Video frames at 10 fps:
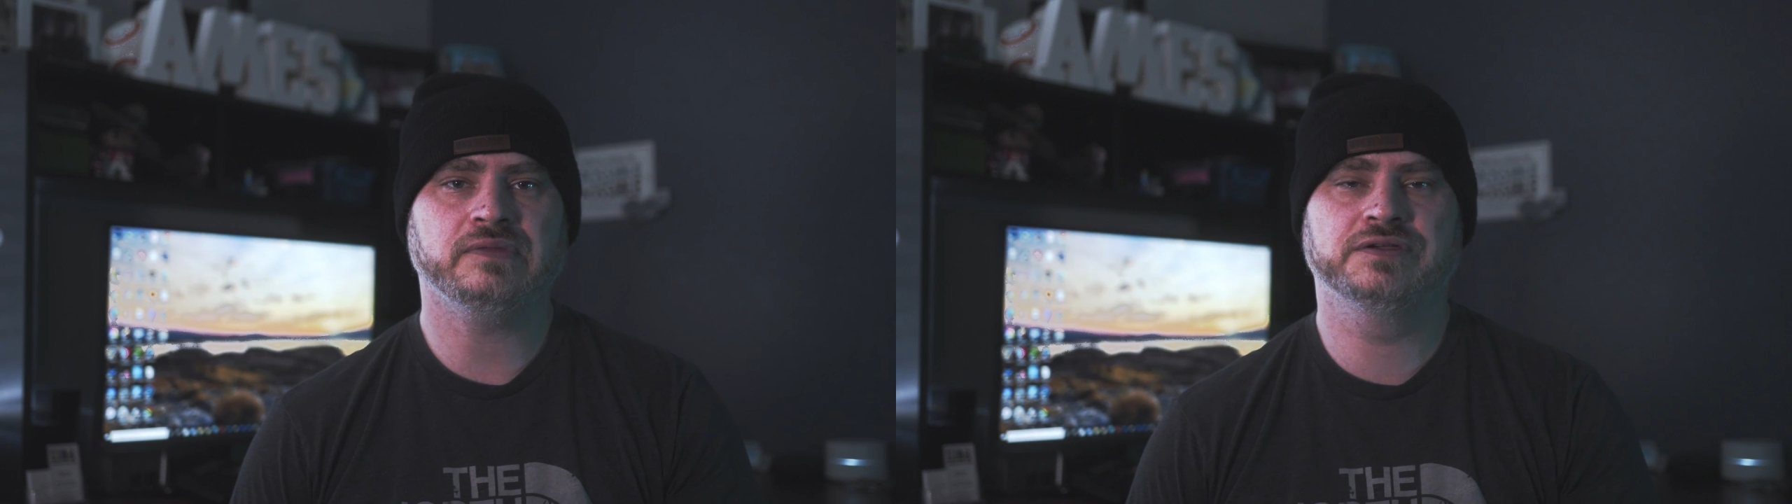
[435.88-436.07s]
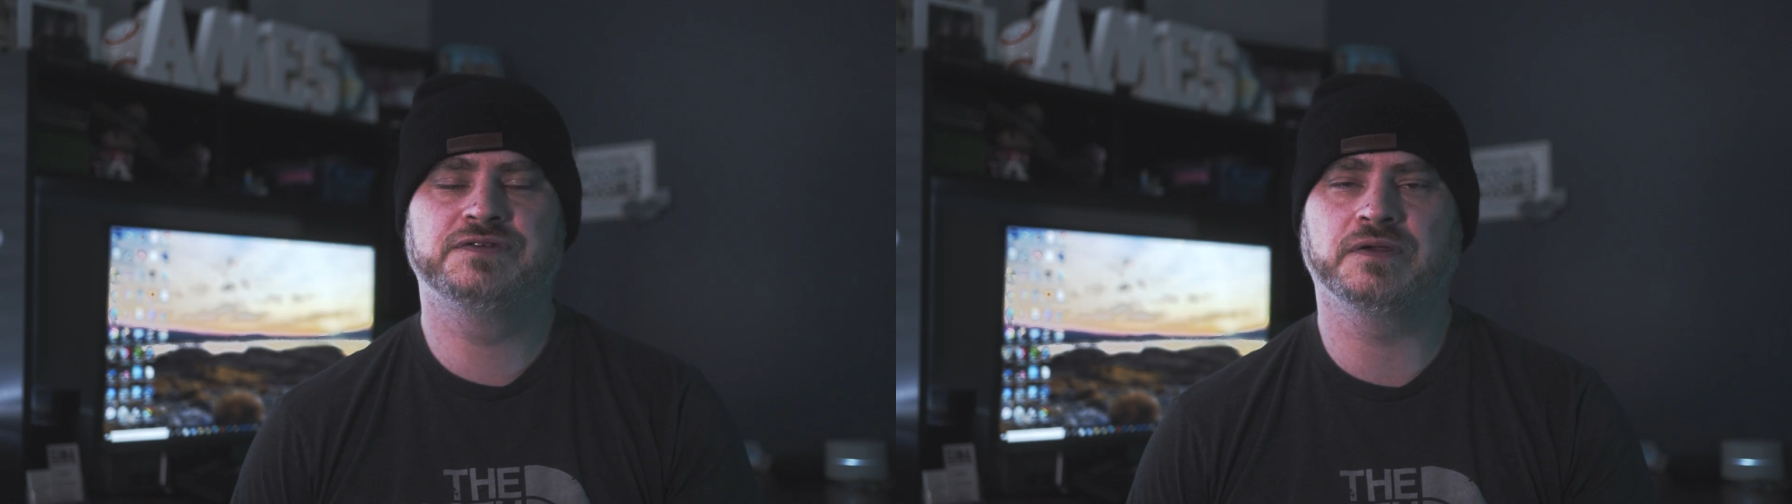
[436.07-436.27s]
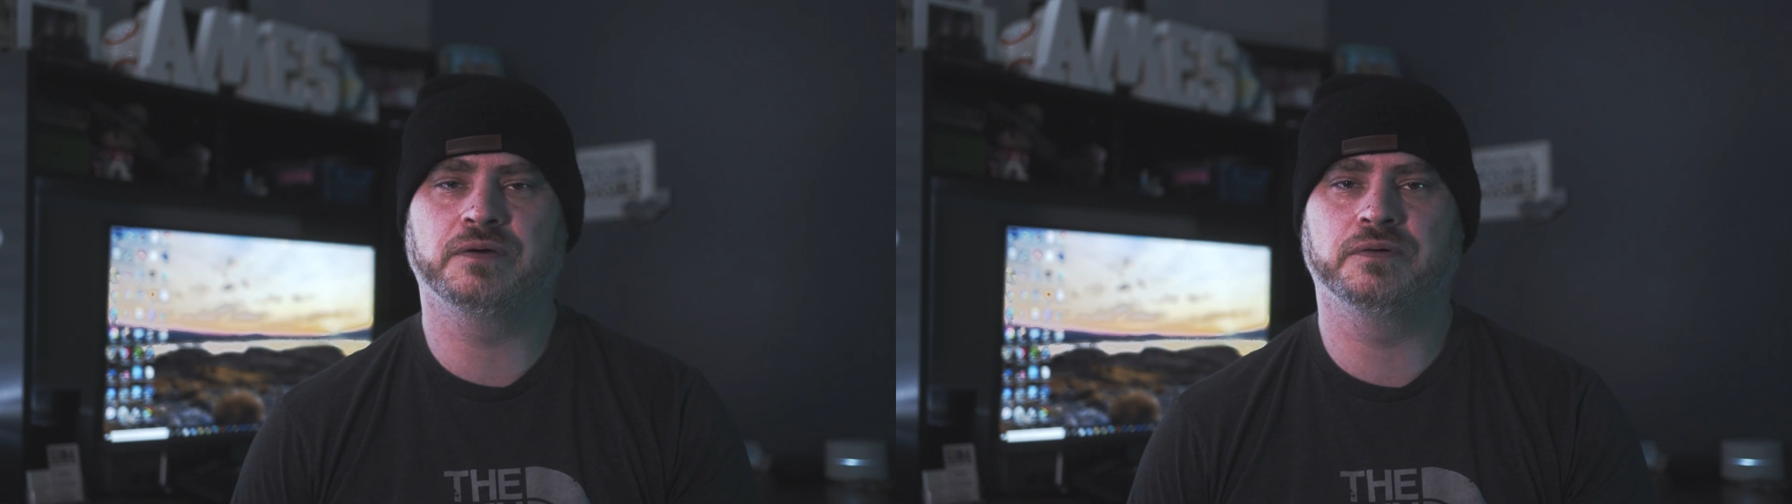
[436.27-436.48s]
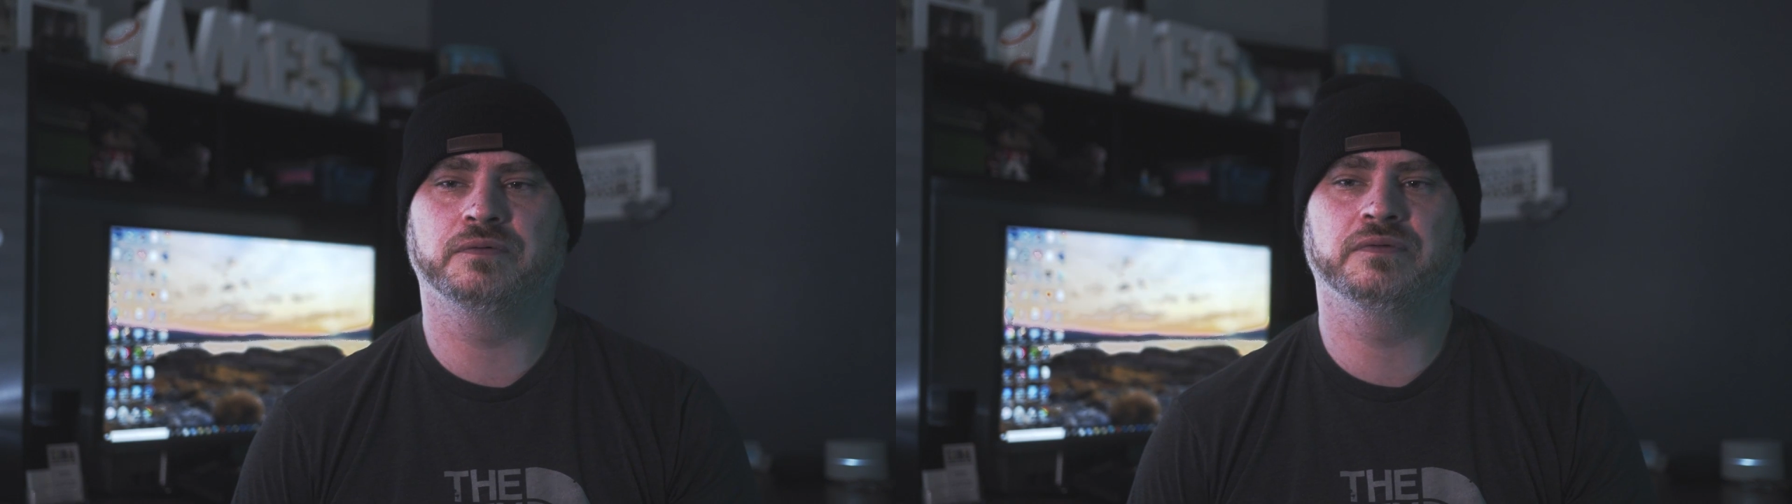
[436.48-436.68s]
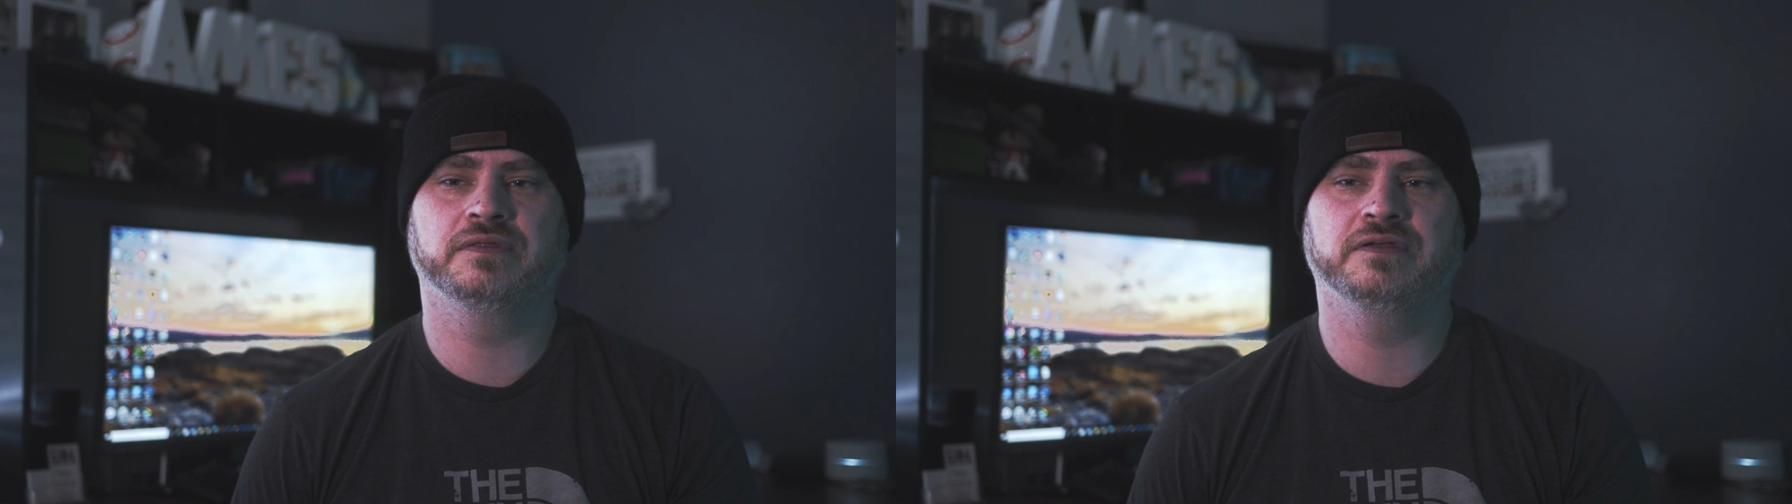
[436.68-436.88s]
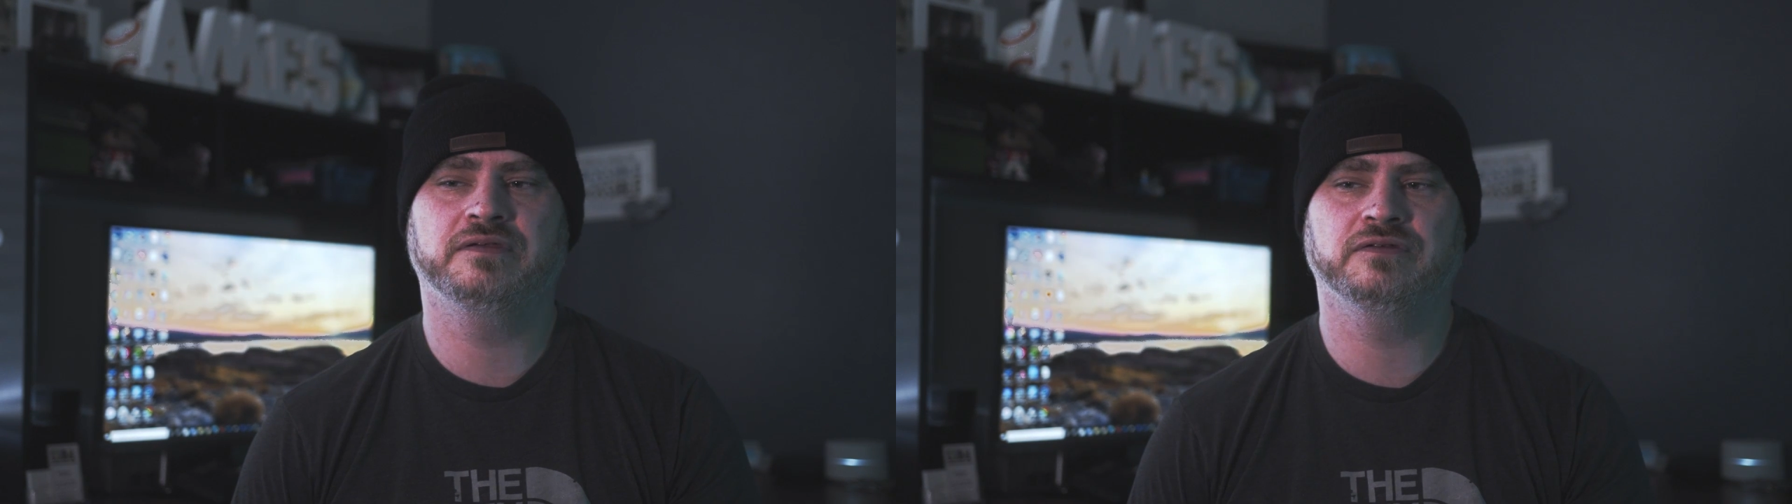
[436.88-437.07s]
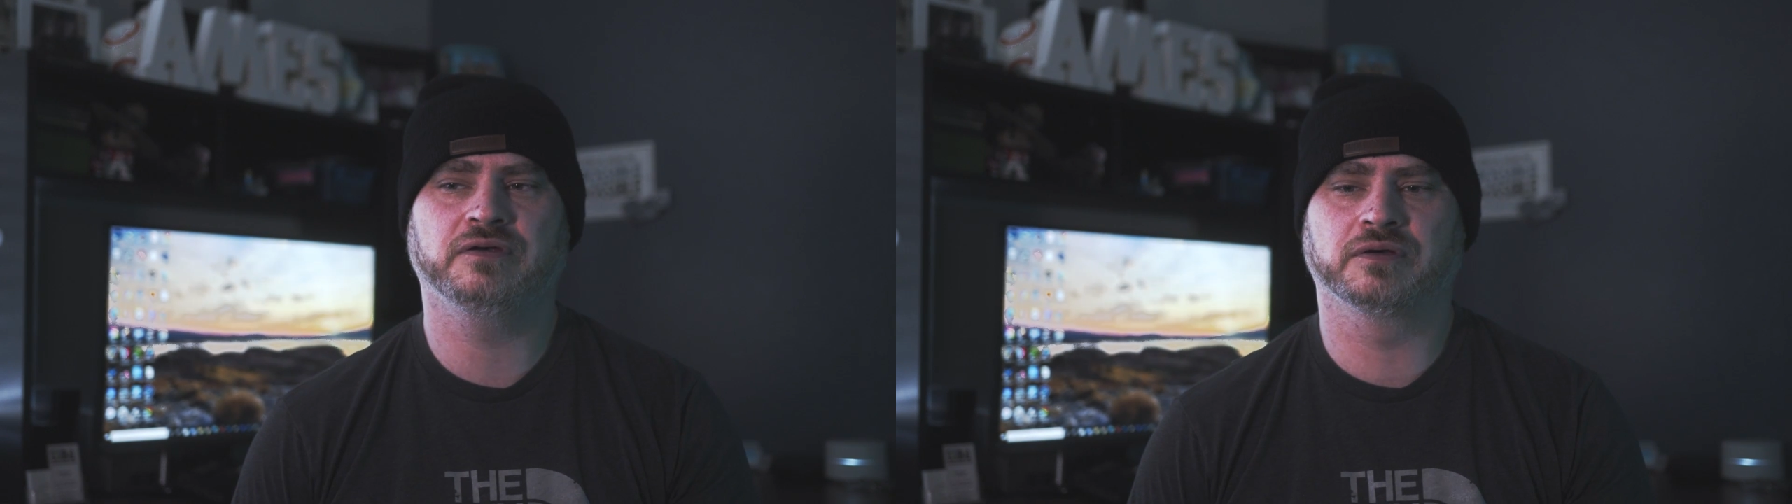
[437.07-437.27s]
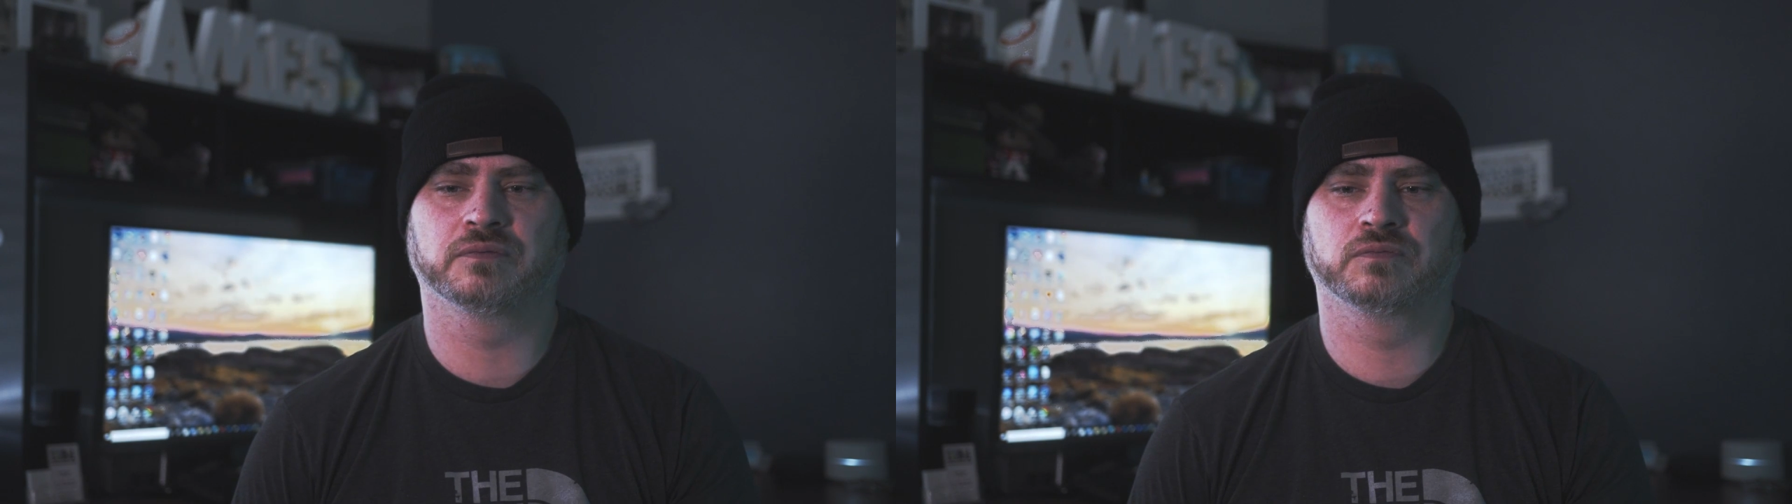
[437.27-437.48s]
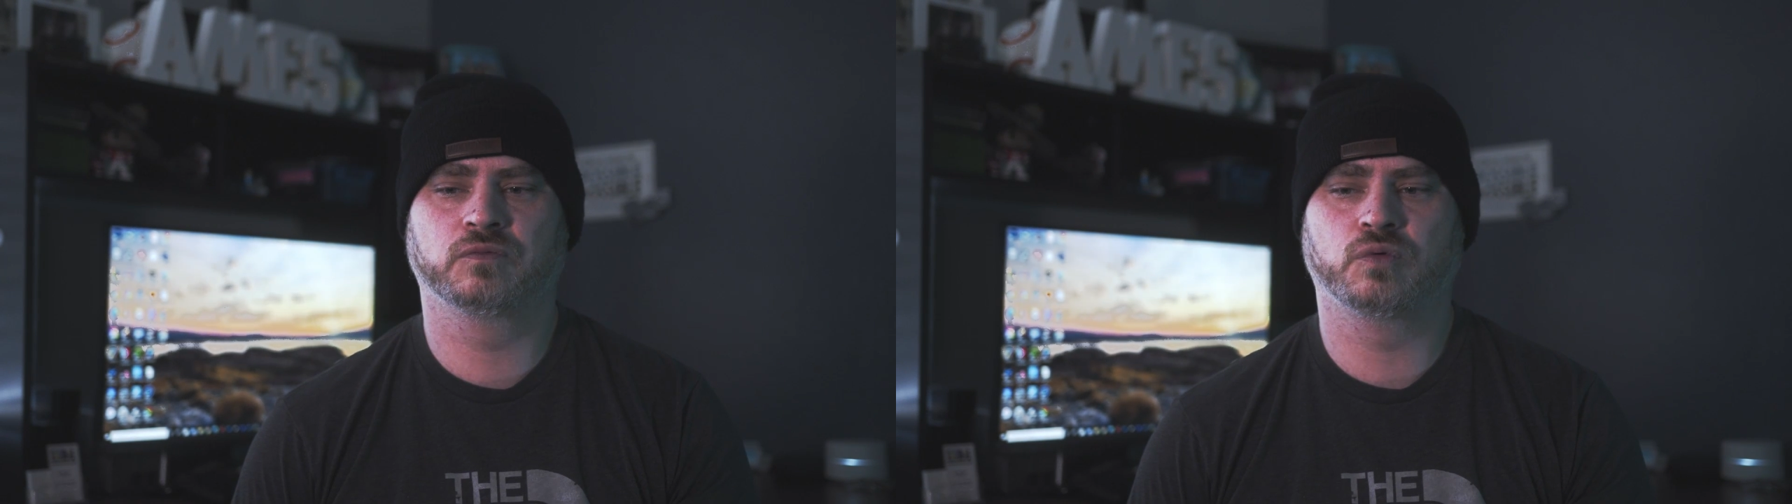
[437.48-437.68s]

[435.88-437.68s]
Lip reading: So these things are